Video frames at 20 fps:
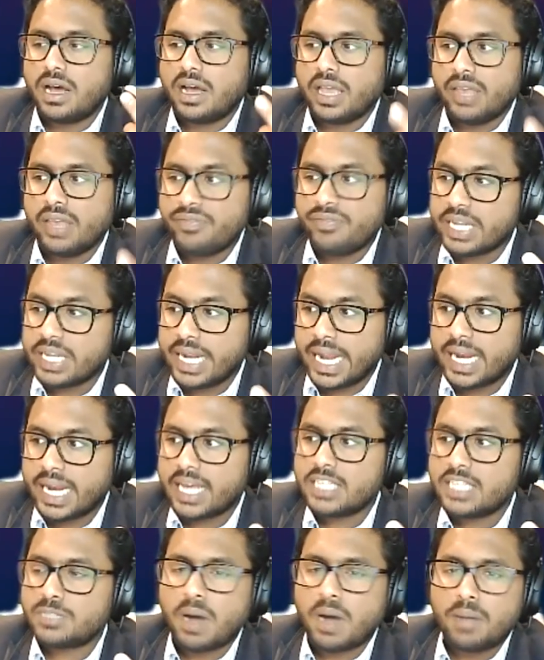if the data
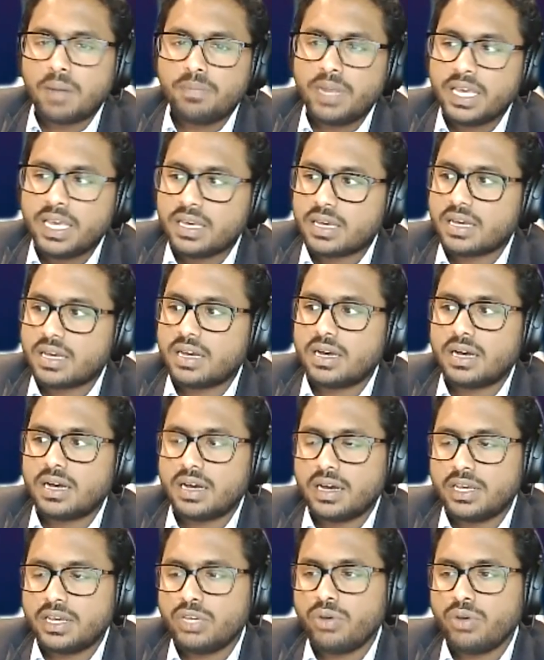is public,
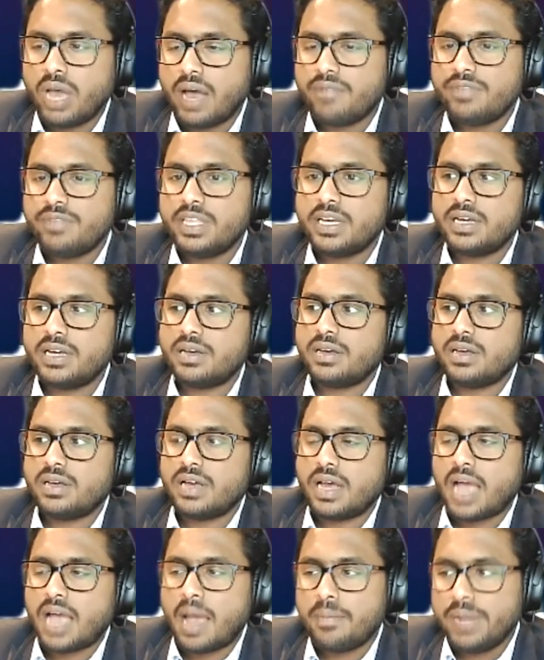you have the
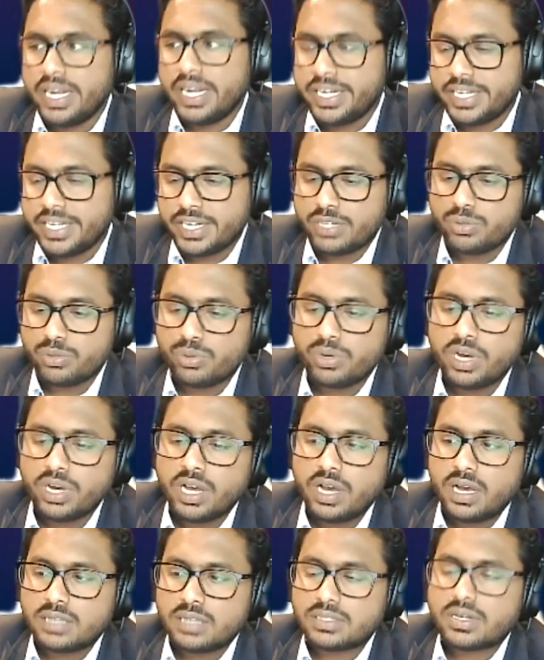ability to
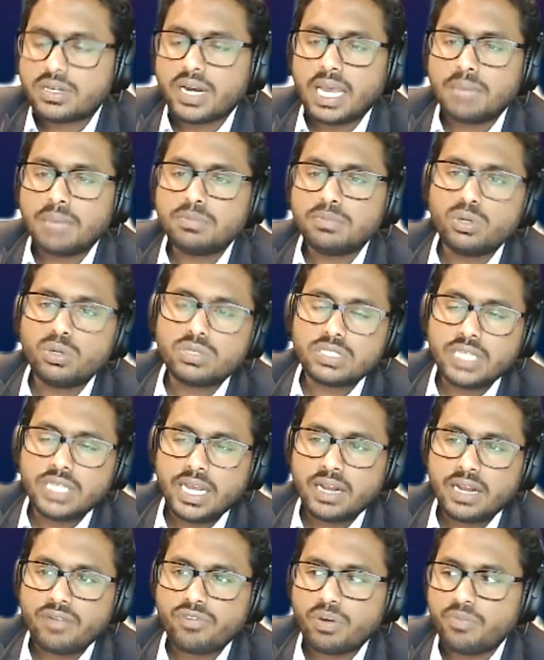scrape those
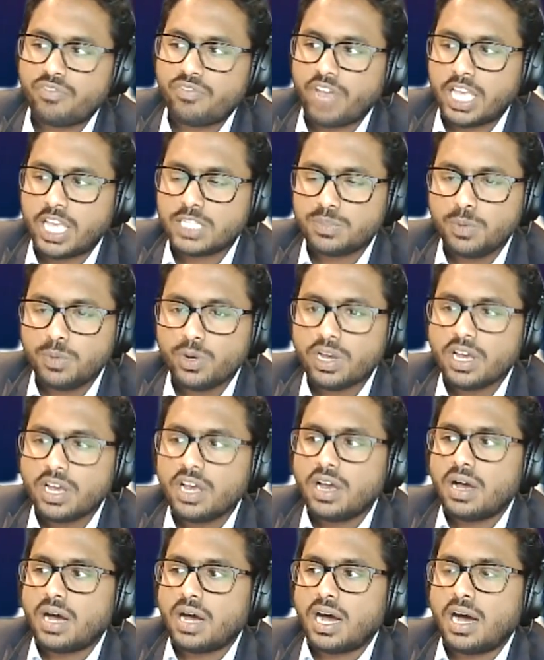data from Facebook,
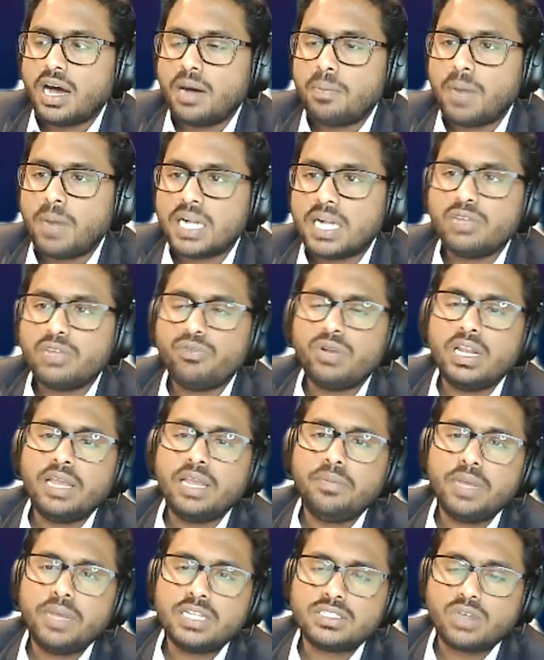but the
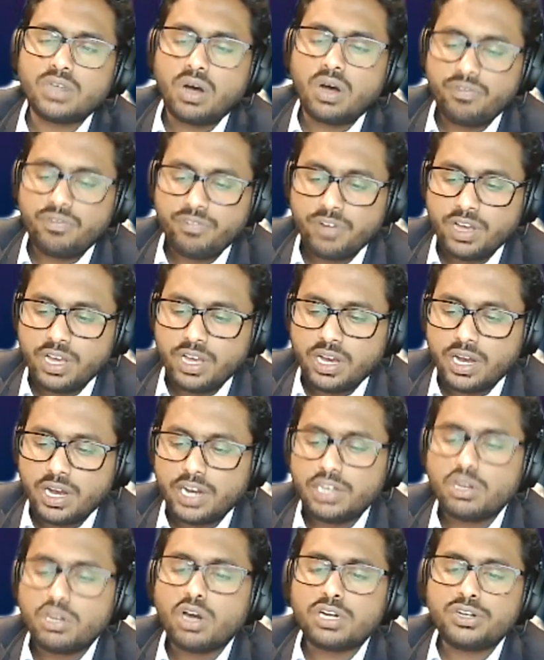limits of
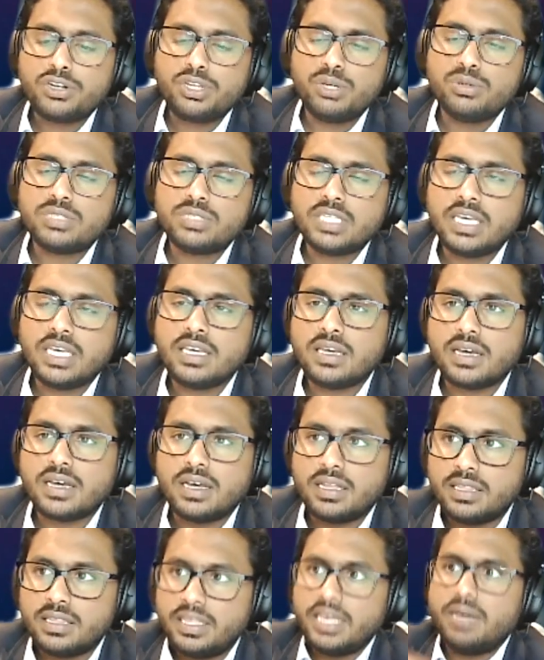not using
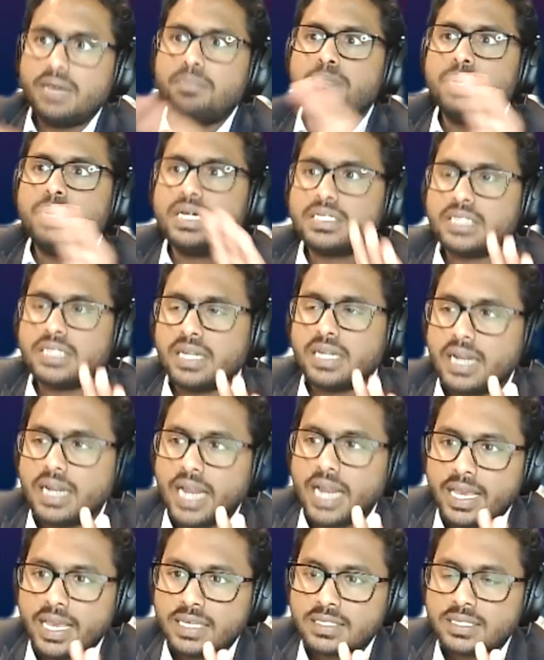their
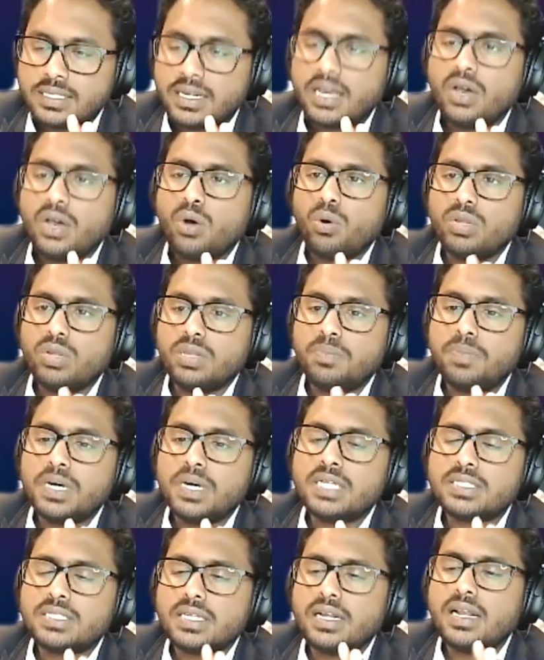personalized or the
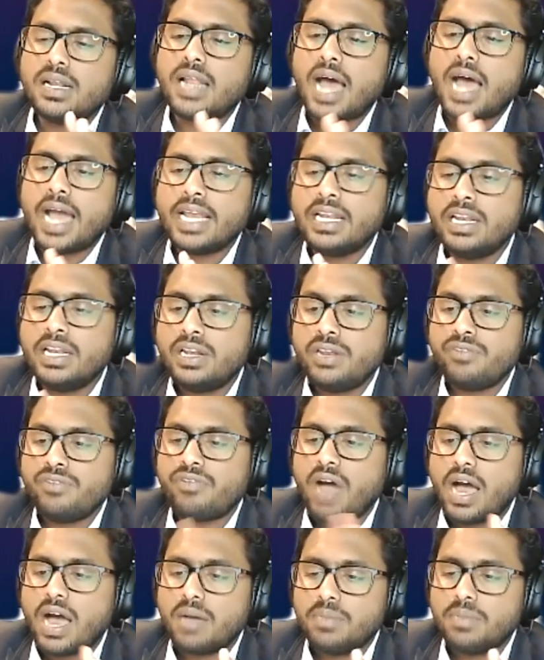personal
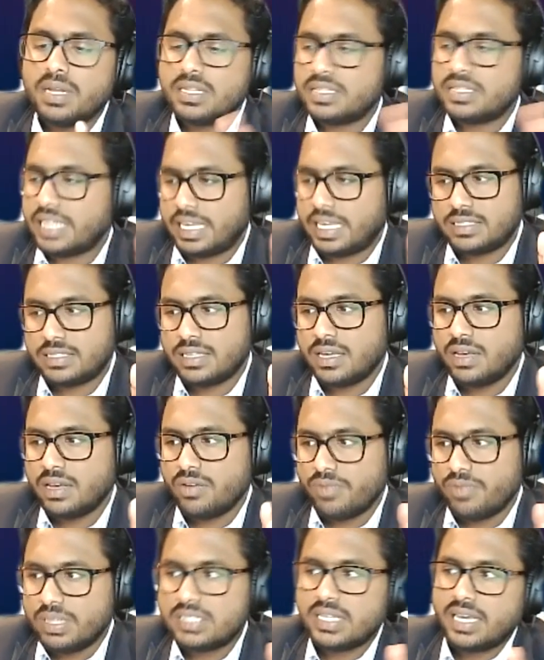identifiable things,
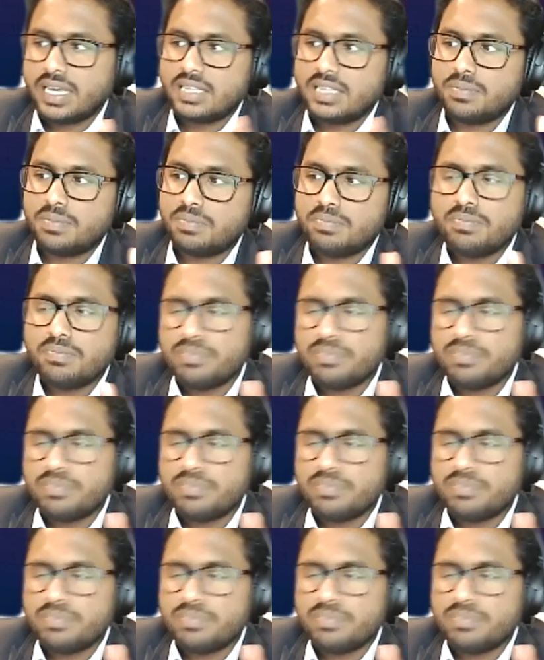will say the